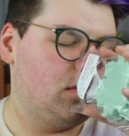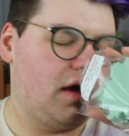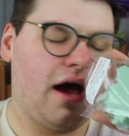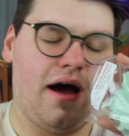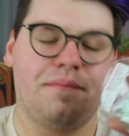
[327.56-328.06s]

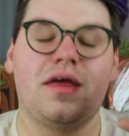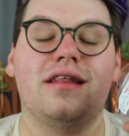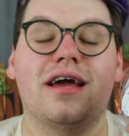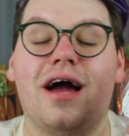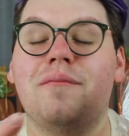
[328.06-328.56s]
Yeah,
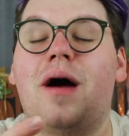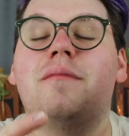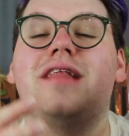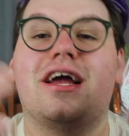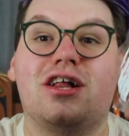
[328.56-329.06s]
and like I'm,
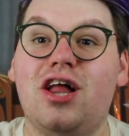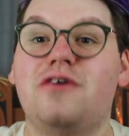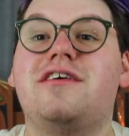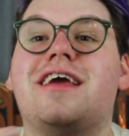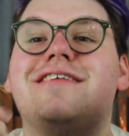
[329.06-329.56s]
I'm like
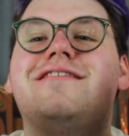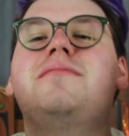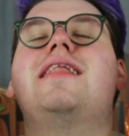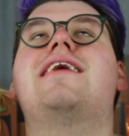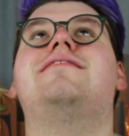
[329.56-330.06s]
closing and
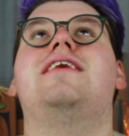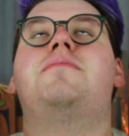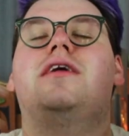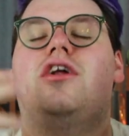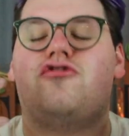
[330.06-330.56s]
smelling
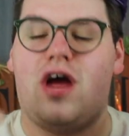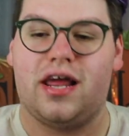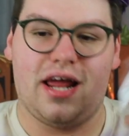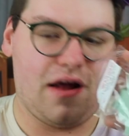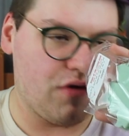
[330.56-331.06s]
deeply to try
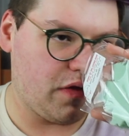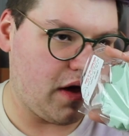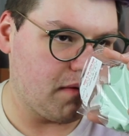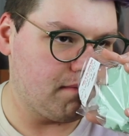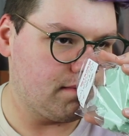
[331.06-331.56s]
to get
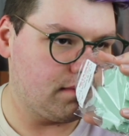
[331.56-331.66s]
everything.